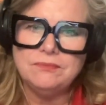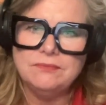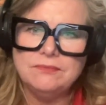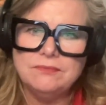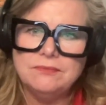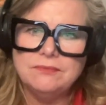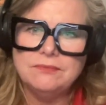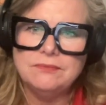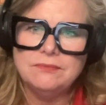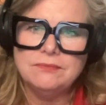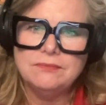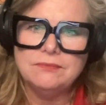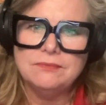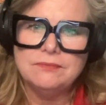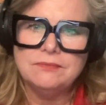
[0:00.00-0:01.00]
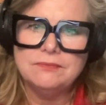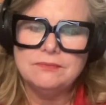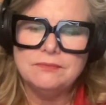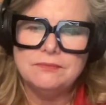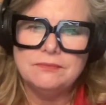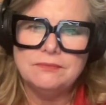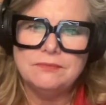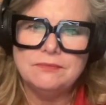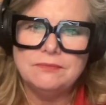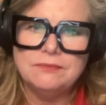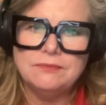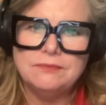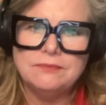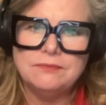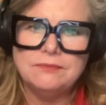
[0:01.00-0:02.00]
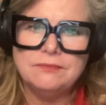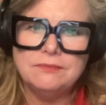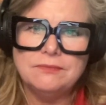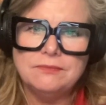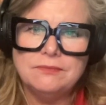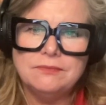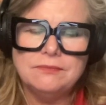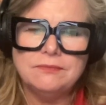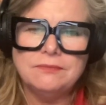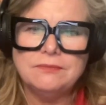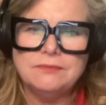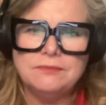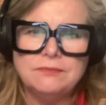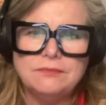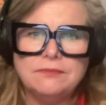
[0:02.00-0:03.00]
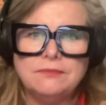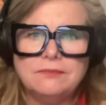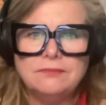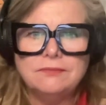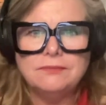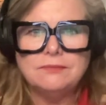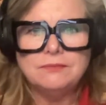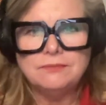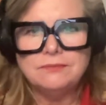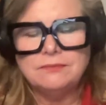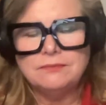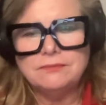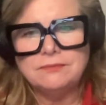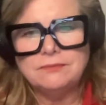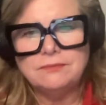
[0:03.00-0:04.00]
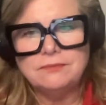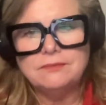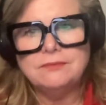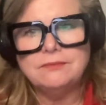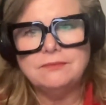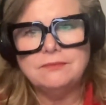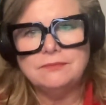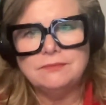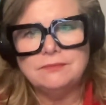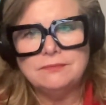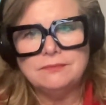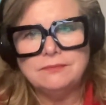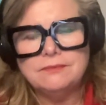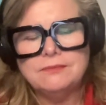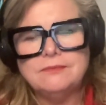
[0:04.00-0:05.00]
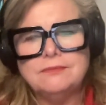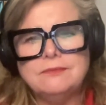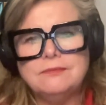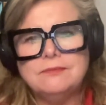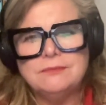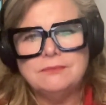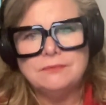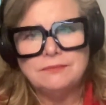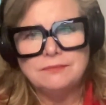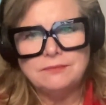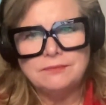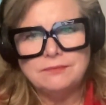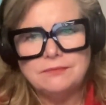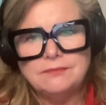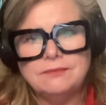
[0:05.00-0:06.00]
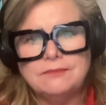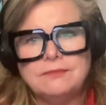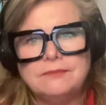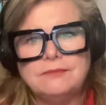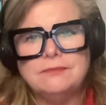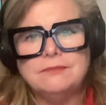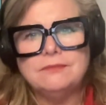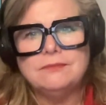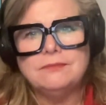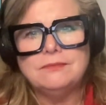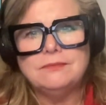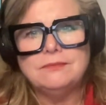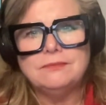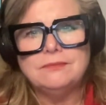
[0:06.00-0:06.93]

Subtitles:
The person shown says nothing.